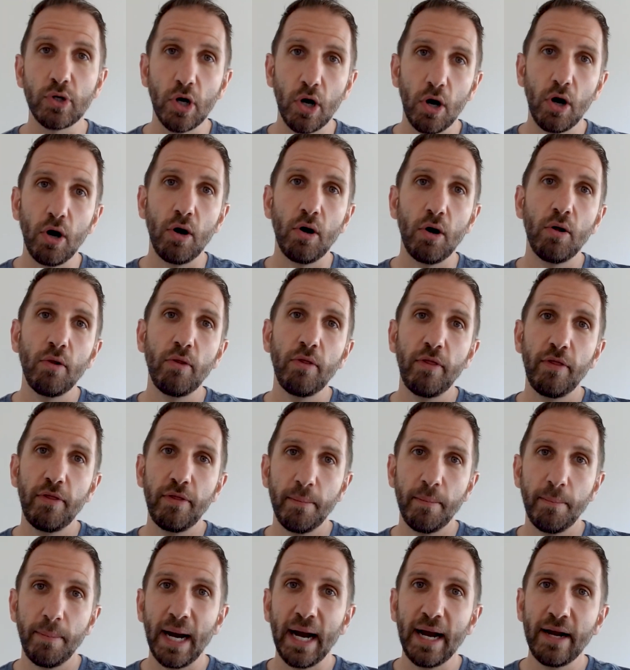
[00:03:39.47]
call
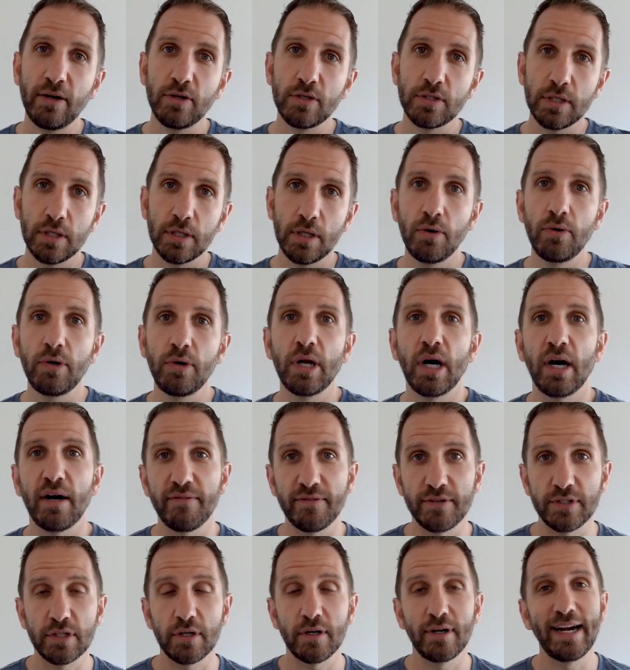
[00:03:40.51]
the buyer's loan
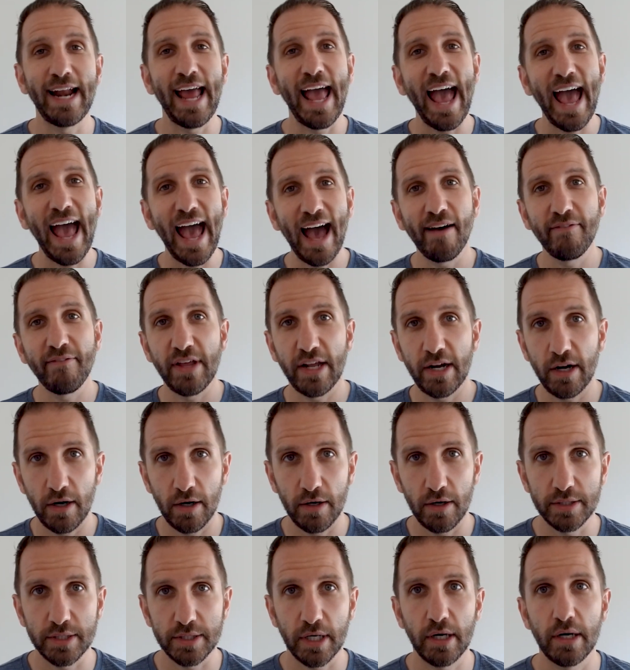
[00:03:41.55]
officer and have that
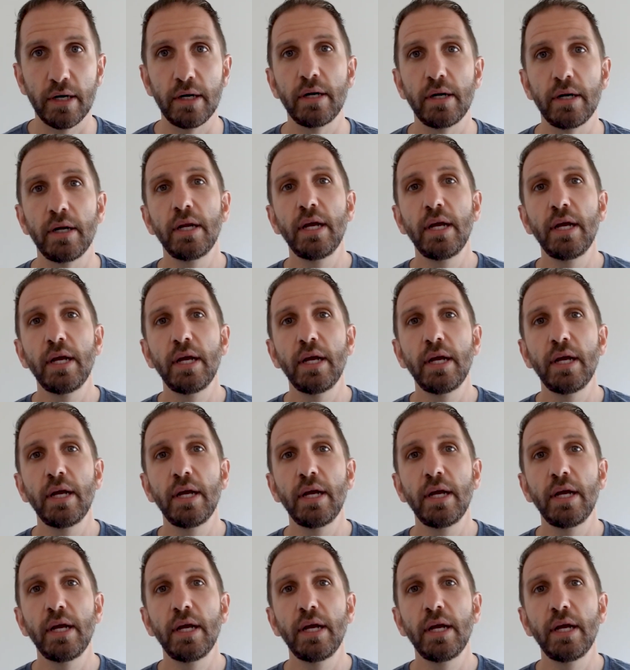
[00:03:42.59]
heart to heart.